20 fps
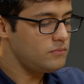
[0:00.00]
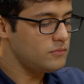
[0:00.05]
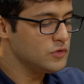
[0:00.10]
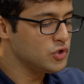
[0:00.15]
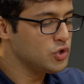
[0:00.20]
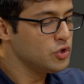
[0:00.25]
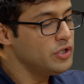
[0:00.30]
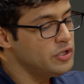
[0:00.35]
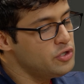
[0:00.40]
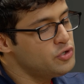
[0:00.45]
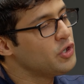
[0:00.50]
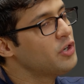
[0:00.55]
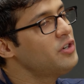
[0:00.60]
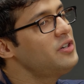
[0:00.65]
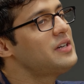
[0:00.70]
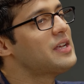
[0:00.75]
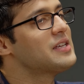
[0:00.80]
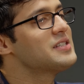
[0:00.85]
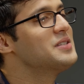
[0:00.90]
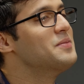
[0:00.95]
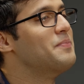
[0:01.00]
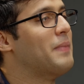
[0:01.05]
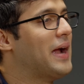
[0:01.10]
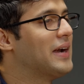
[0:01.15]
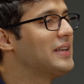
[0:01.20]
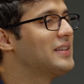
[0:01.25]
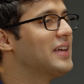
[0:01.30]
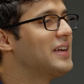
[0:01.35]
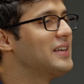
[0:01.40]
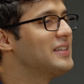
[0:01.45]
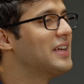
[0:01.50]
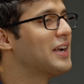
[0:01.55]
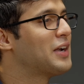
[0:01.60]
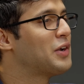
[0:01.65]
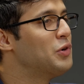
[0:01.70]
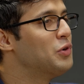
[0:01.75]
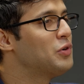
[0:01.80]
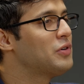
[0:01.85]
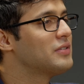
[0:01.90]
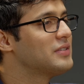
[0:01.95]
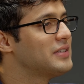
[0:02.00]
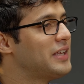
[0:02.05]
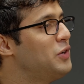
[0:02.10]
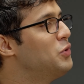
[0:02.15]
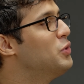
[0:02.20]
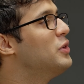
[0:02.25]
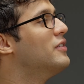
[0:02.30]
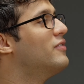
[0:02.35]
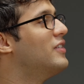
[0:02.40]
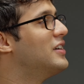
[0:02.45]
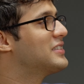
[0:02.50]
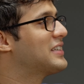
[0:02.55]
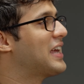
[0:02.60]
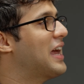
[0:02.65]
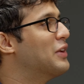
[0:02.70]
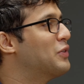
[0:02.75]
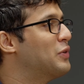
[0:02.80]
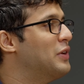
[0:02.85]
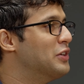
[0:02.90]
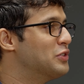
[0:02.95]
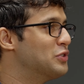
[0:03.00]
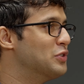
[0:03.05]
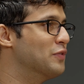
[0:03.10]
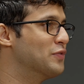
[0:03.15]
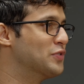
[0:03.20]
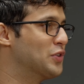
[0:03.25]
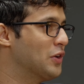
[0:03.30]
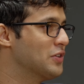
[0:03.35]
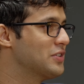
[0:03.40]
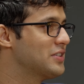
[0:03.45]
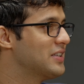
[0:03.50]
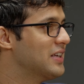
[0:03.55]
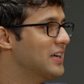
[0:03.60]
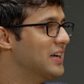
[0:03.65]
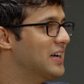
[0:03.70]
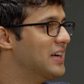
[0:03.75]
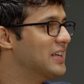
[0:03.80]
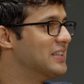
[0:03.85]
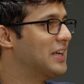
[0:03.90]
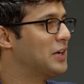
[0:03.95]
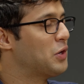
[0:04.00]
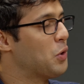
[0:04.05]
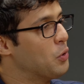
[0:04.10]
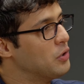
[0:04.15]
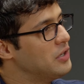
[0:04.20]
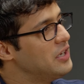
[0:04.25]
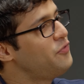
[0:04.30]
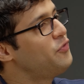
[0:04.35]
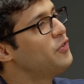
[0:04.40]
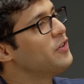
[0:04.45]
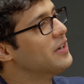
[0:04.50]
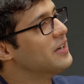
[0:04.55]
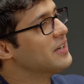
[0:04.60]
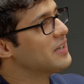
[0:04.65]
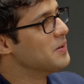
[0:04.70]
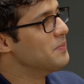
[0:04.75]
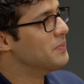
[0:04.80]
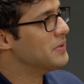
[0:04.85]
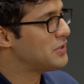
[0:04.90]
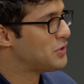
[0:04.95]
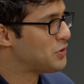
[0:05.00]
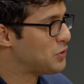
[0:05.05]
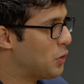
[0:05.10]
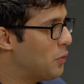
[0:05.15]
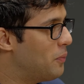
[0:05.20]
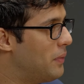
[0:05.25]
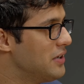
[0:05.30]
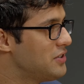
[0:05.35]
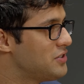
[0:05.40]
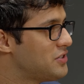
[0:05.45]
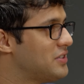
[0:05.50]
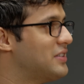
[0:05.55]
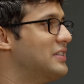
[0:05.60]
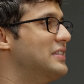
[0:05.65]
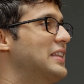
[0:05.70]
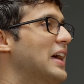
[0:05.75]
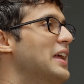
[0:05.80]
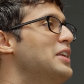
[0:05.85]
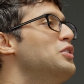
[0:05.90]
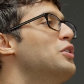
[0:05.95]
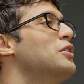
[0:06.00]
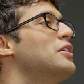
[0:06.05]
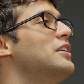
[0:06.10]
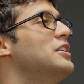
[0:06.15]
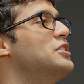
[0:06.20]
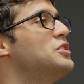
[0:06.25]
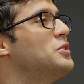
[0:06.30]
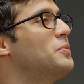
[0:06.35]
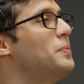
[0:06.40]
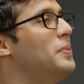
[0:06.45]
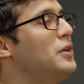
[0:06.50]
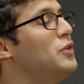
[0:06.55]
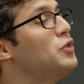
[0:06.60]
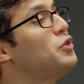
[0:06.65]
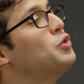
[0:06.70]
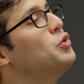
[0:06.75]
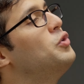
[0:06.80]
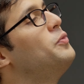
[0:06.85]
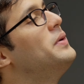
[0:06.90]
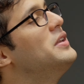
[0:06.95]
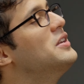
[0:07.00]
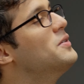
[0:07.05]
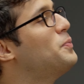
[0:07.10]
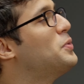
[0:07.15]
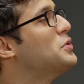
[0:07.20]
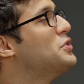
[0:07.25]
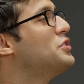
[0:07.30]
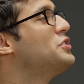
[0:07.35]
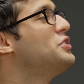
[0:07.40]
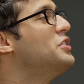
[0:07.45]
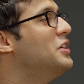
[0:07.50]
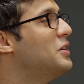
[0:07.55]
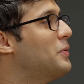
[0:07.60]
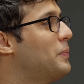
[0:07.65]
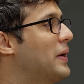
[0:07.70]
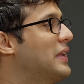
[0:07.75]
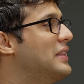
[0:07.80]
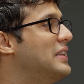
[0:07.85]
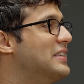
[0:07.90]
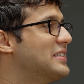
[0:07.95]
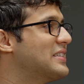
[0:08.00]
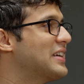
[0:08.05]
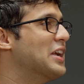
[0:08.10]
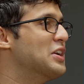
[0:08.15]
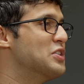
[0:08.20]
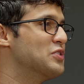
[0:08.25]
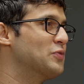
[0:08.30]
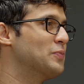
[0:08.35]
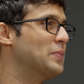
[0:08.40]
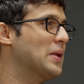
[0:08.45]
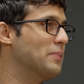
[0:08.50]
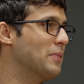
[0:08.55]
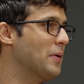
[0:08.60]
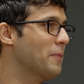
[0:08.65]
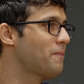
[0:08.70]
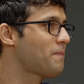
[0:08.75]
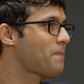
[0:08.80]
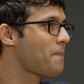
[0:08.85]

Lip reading: So the insurer does the math there that, look, they do a reverse calculation of sorts. That only if your income is so much, then you're eligible or you'll be in a position to pay these kinds of premium.